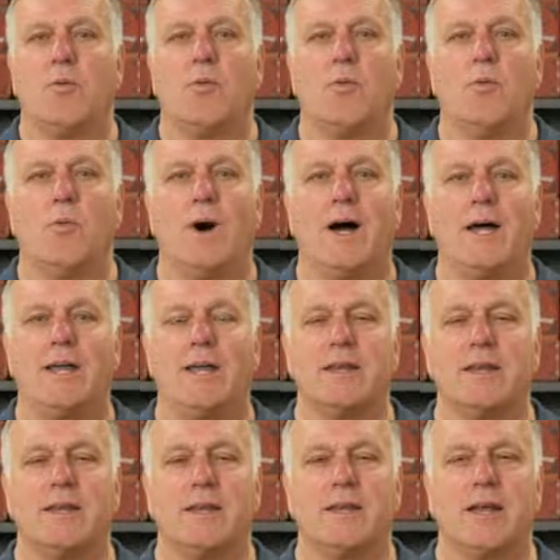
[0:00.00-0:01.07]
What?
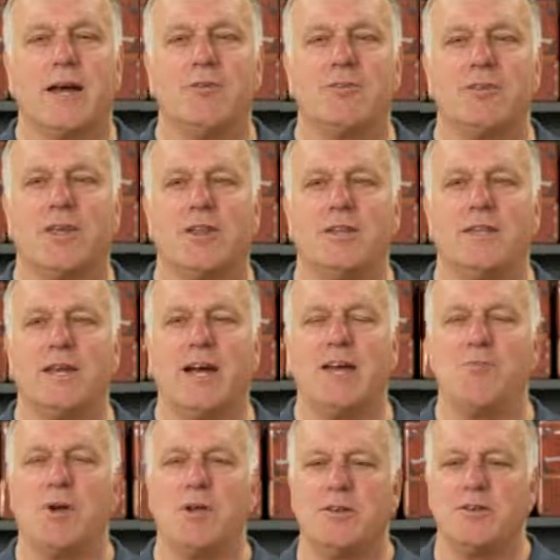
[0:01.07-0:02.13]
I was killing
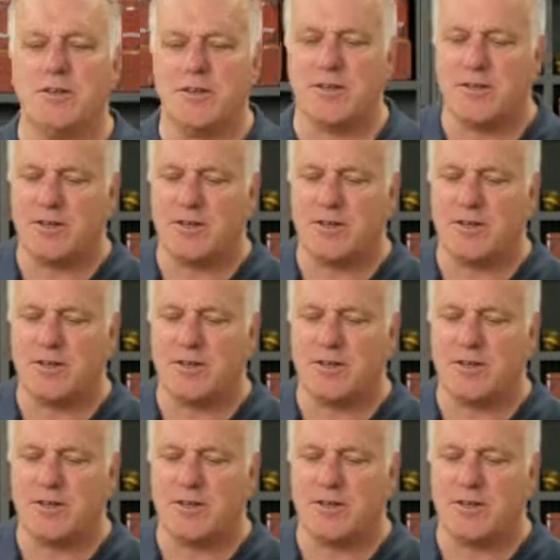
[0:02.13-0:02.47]
time waiting to.